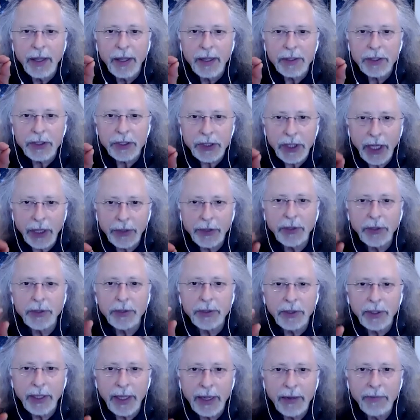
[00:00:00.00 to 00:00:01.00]

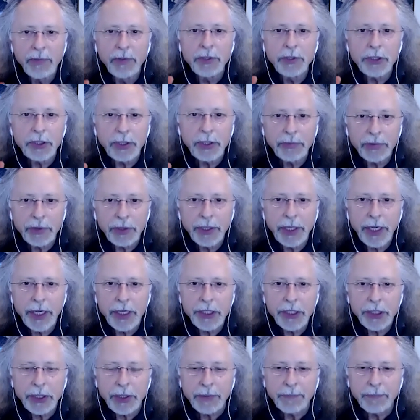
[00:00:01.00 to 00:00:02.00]
subtler levels of
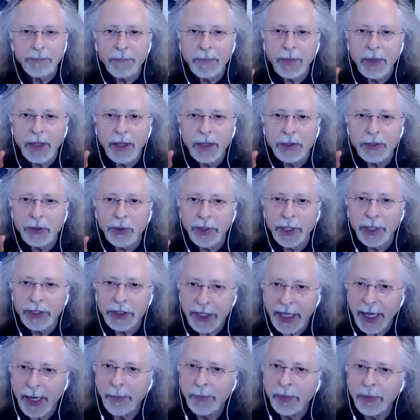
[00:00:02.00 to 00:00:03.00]
creation. So, an
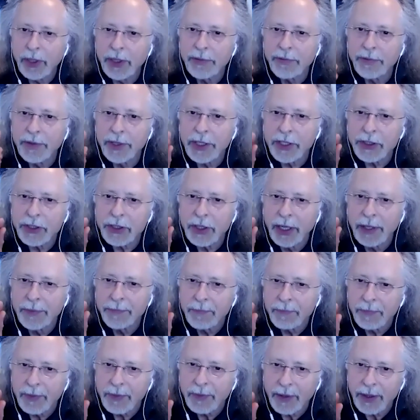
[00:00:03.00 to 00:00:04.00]
example of this
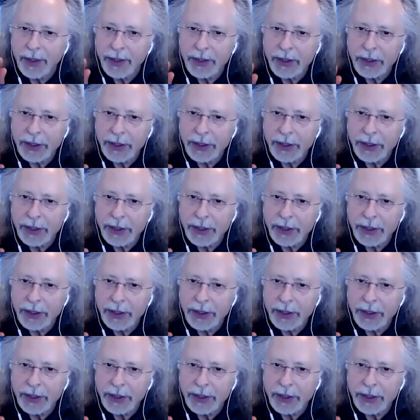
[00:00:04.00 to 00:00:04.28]
is